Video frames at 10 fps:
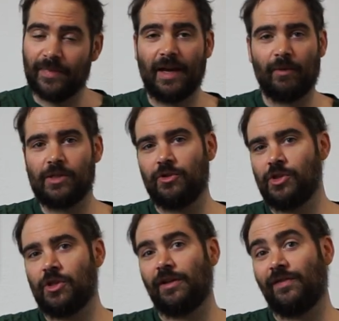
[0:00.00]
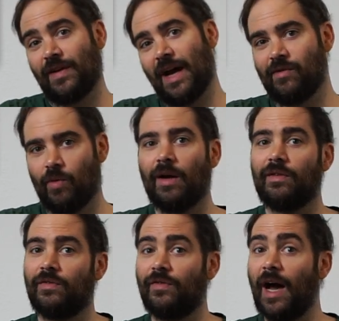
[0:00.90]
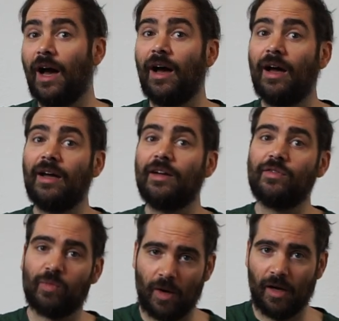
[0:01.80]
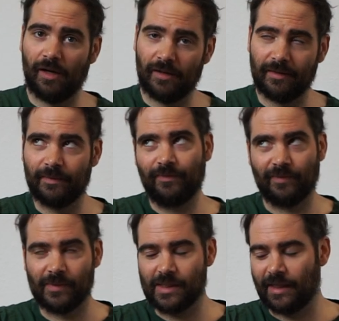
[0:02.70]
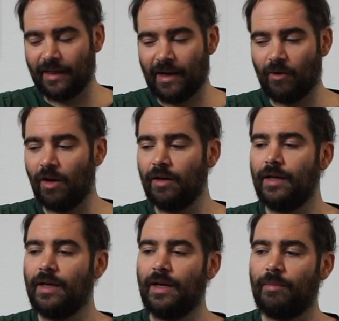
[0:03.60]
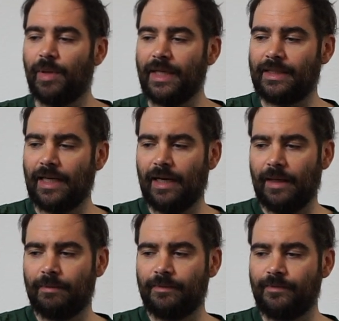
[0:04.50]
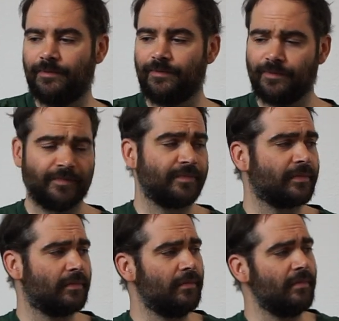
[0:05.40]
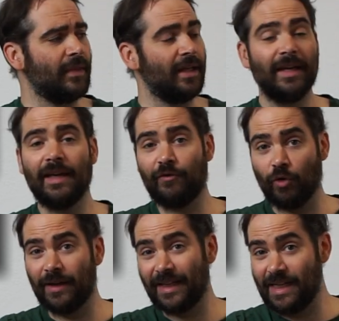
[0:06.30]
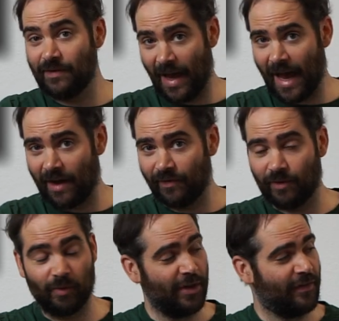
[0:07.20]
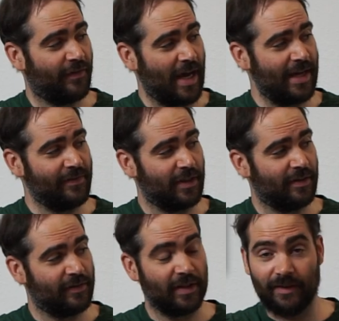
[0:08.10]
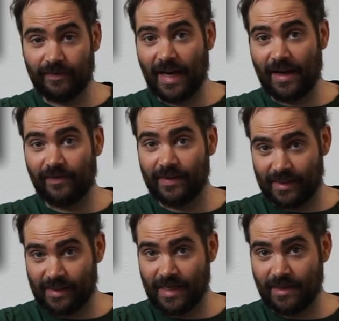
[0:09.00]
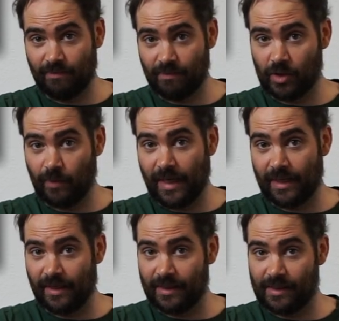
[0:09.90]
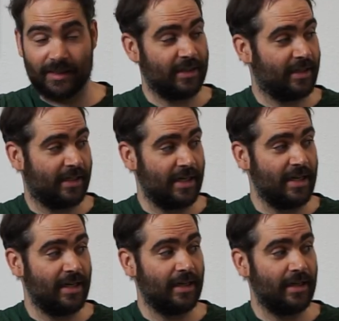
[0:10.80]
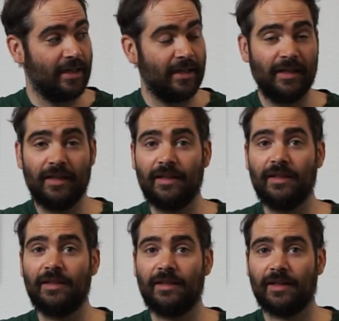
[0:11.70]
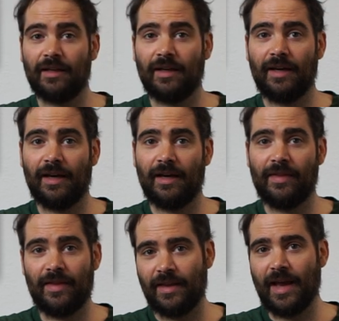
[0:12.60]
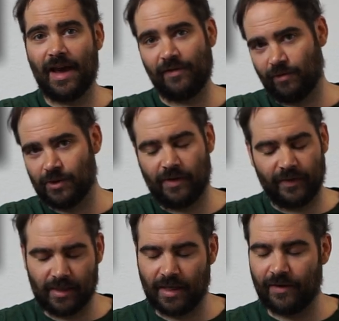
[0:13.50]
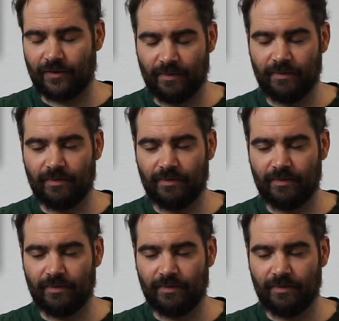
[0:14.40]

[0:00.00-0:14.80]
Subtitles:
That resolution is called a 5-1. 5-1. Singing that wrong. But if we're in the key of F, well, the 5 of F is C. So we get this C. And then the F, resolving to the F.